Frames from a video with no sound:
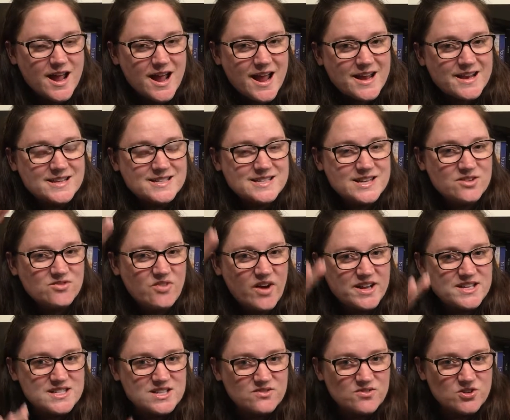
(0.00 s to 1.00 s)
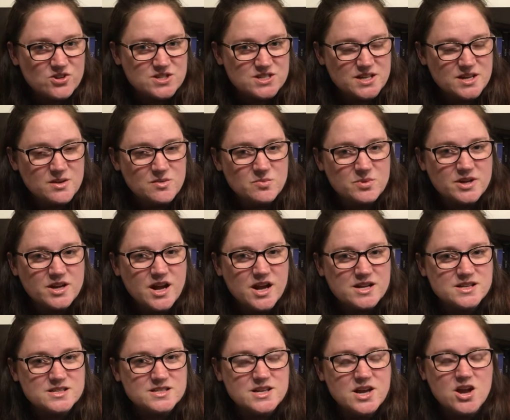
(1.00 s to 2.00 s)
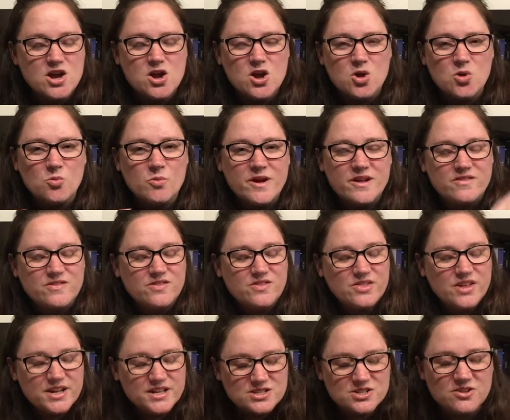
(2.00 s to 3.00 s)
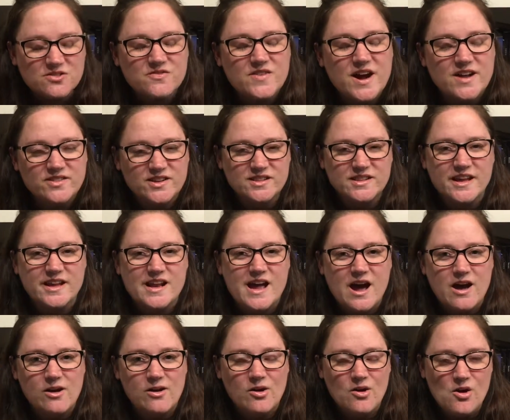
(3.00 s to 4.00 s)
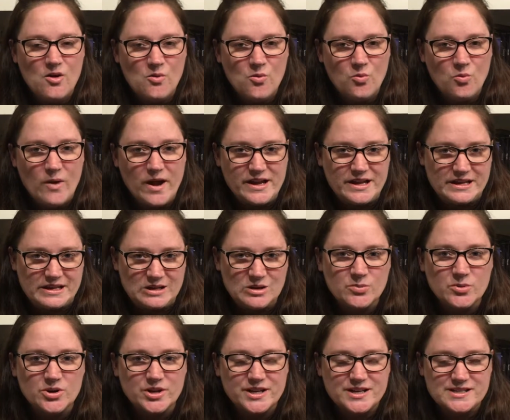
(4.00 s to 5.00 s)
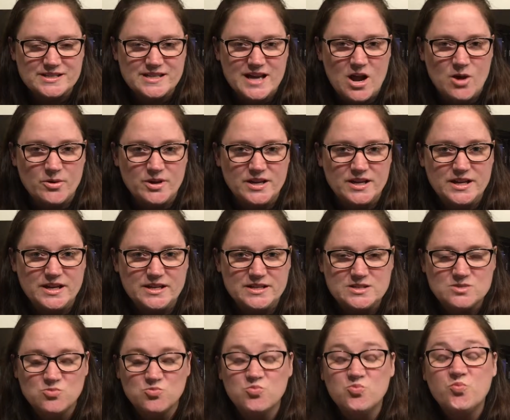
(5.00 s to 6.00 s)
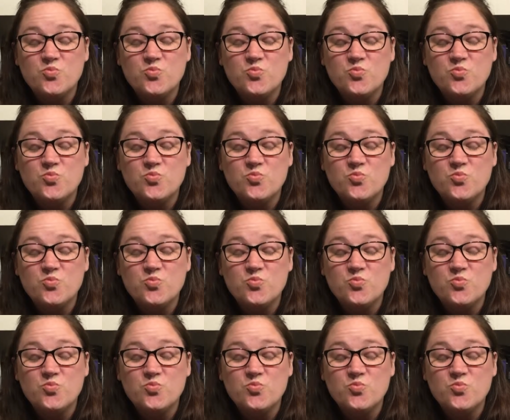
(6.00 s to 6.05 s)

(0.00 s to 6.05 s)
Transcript: And it's like vice versa, because when things are finally laid out, why Gilbert is how he is,